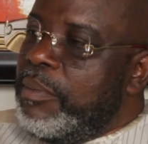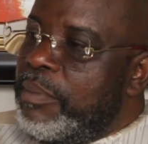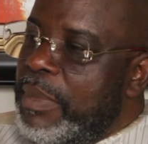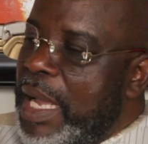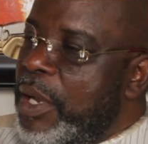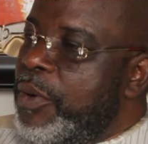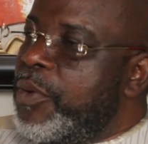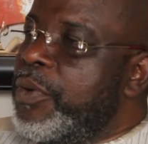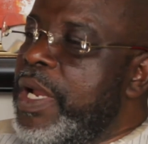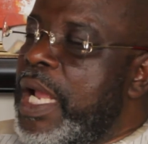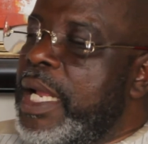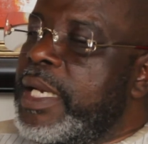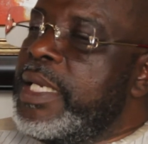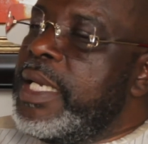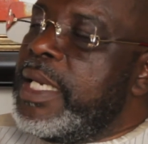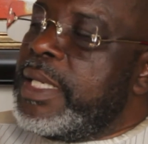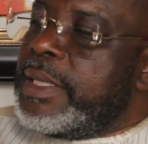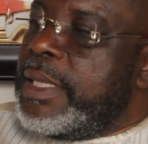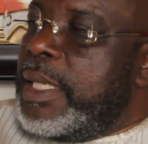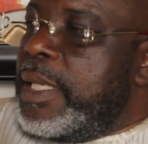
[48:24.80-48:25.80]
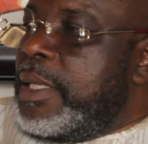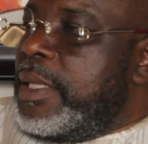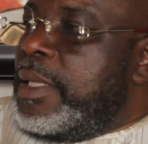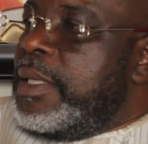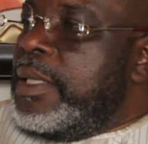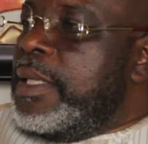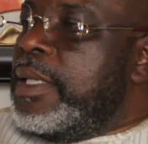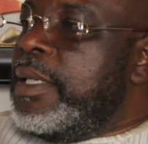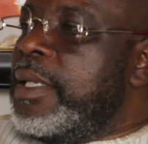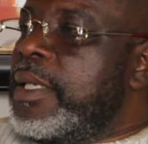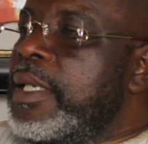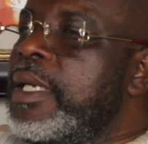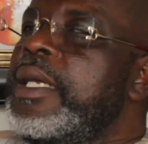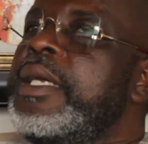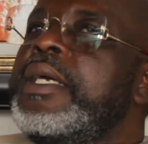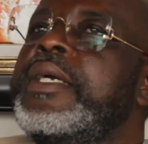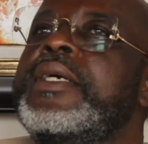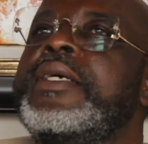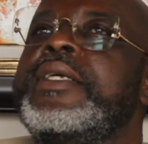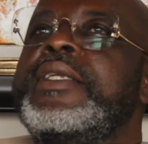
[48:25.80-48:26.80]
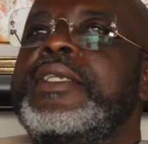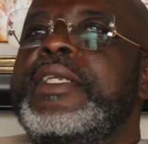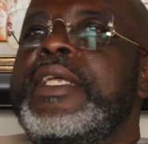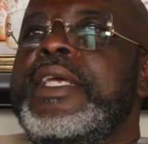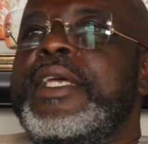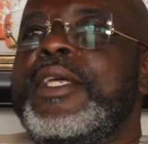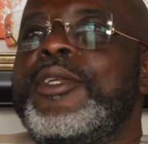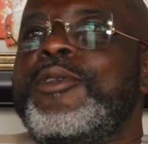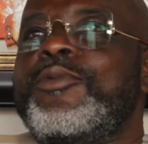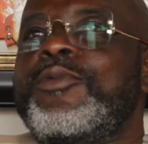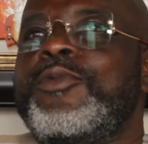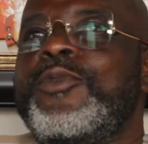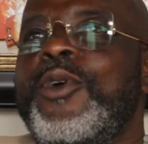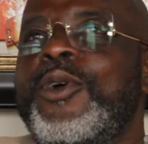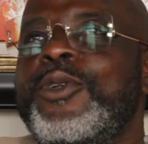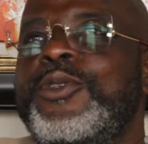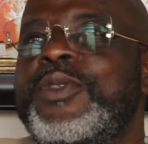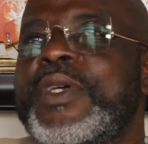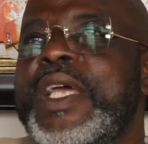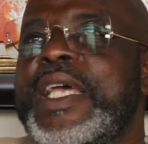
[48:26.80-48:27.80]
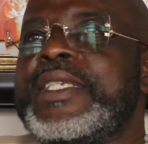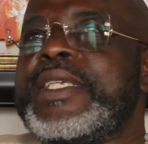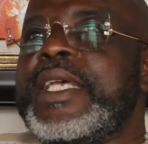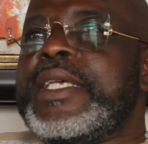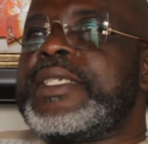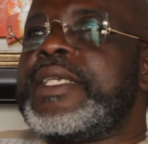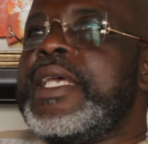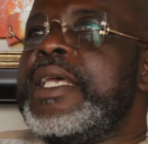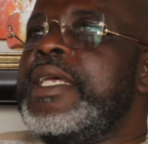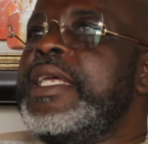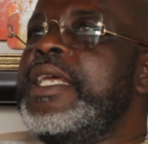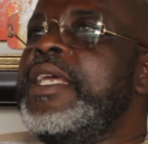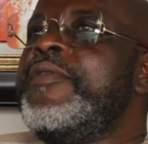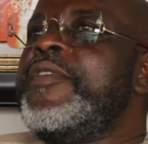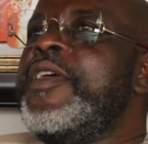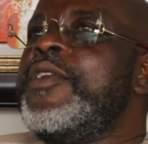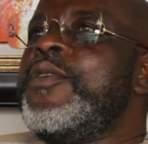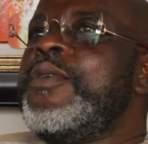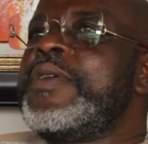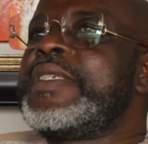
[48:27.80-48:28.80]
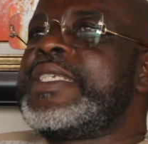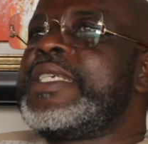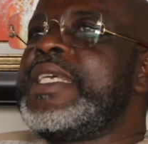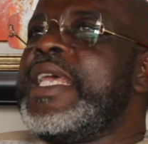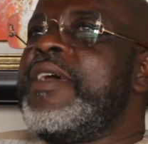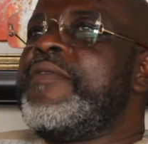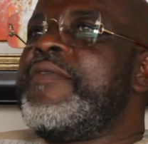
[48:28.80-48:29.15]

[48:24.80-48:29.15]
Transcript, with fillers: by courier DHL. They wrote to us and said if they don't see